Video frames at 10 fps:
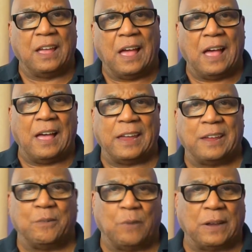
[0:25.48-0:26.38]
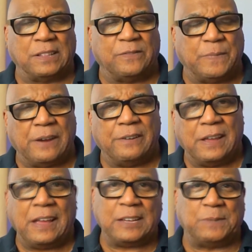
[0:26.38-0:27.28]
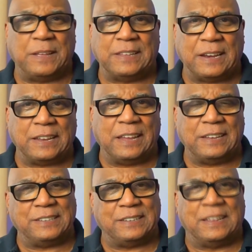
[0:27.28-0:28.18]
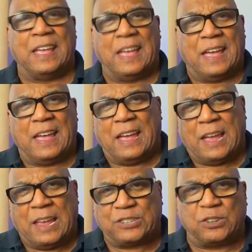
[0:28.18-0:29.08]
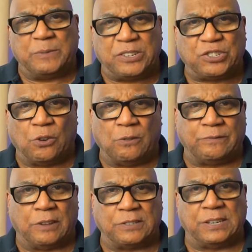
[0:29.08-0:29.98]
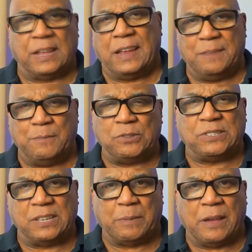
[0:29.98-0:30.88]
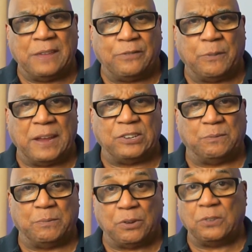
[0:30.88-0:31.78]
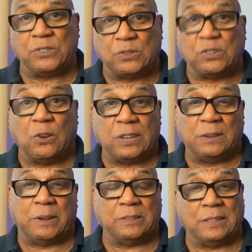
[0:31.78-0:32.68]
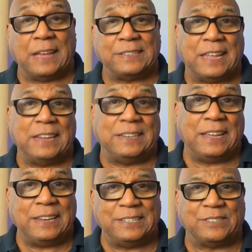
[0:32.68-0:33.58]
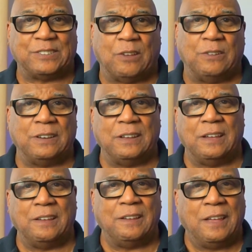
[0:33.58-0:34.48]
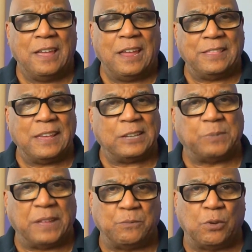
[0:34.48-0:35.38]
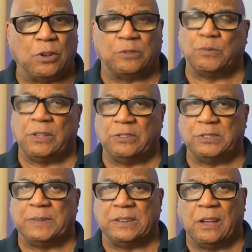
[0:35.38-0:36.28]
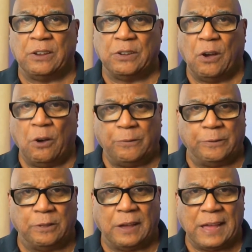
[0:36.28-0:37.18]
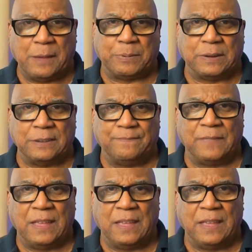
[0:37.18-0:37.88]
Hi, Wycliffe Barrett, Xplane dedicated. It's going to be a short vlog today, mostly about information, but also talking about the last 8 days on in the Xplane world, where there's been an awful lot happening.